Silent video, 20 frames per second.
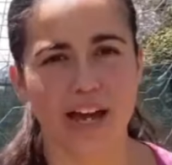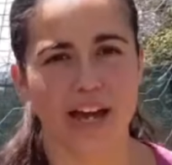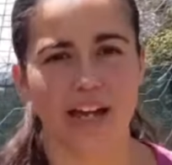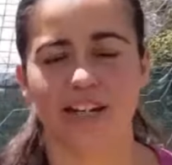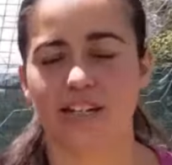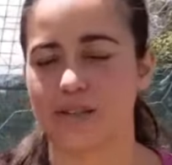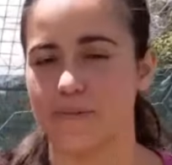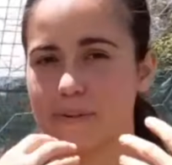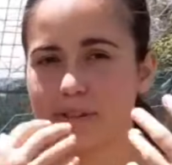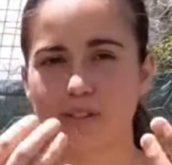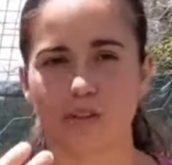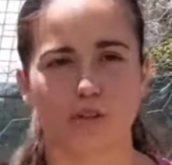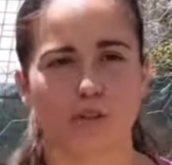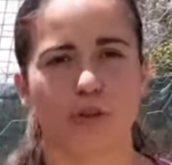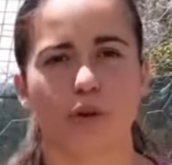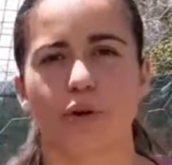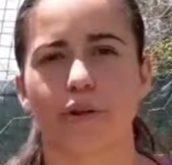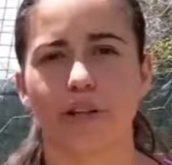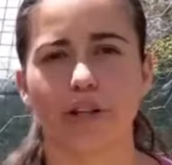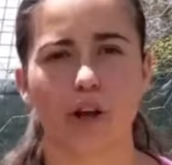And just mix it
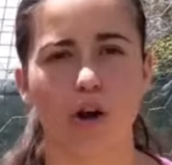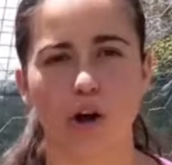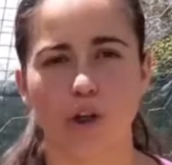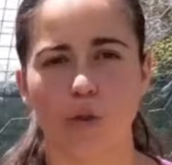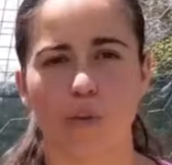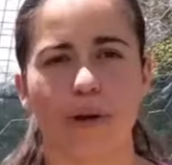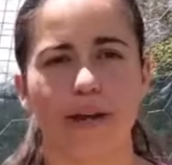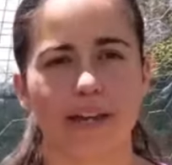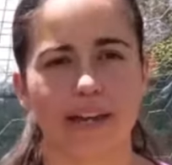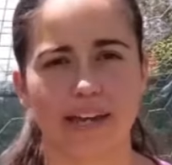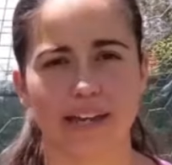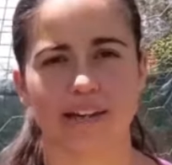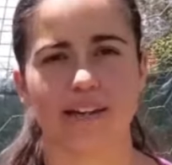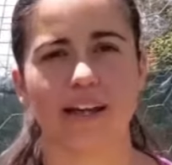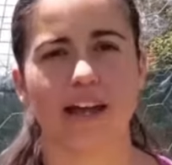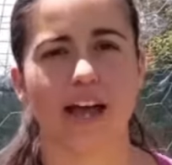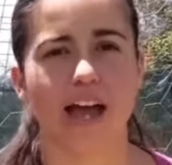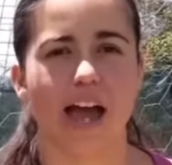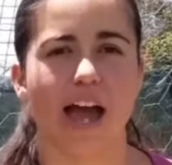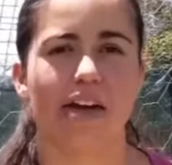thoroughly all the way in,
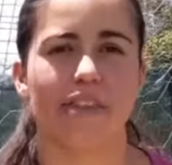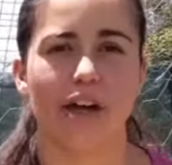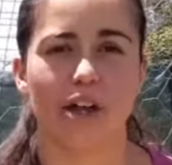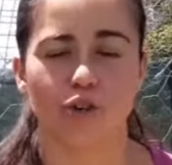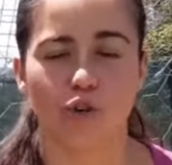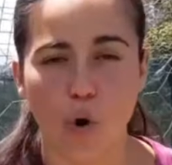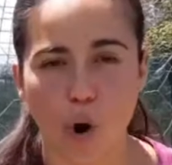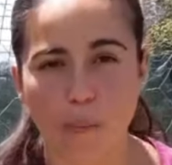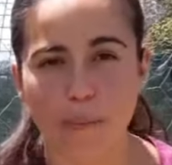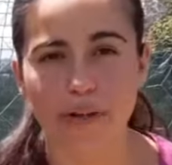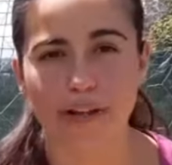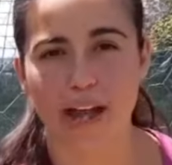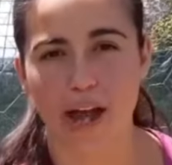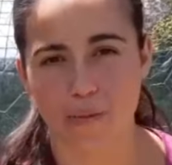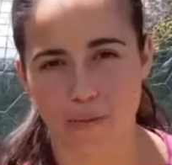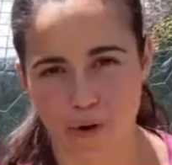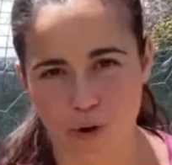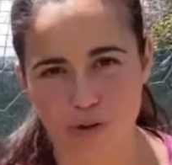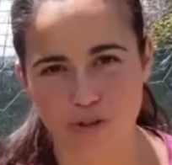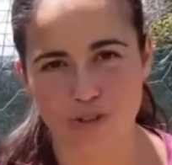and that normally I
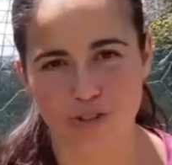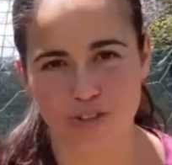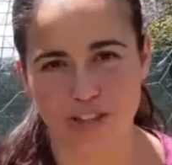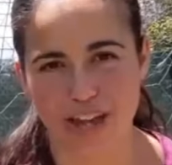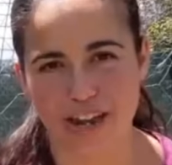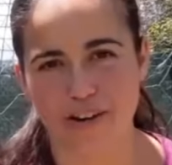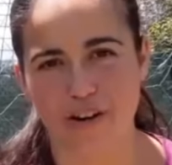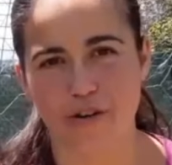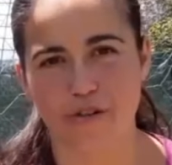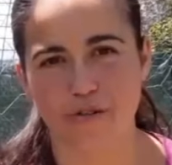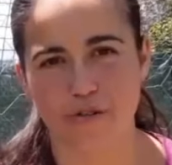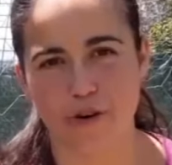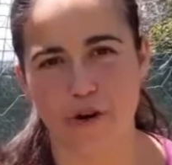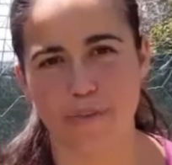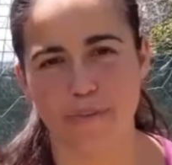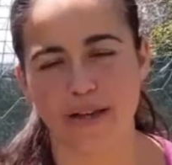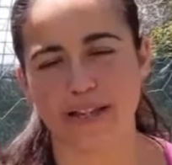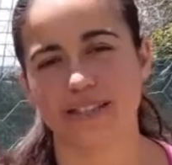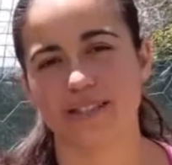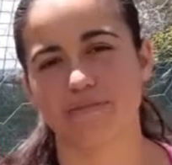will also then
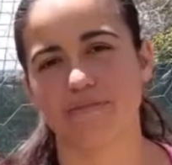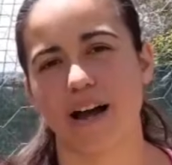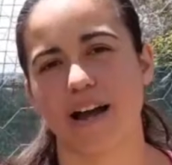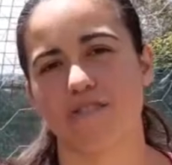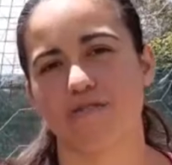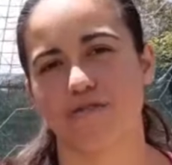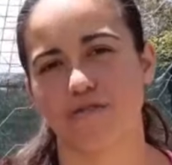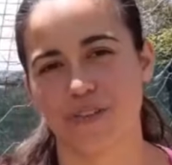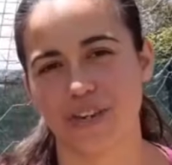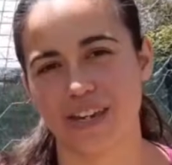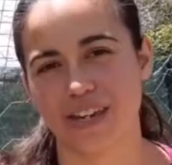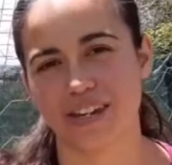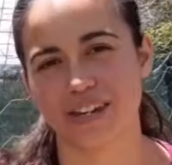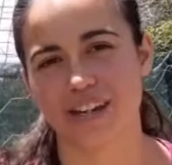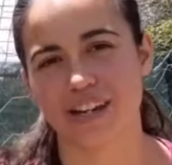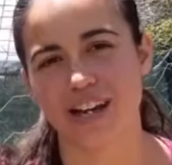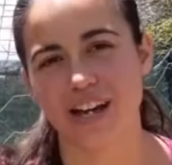ferment my feed,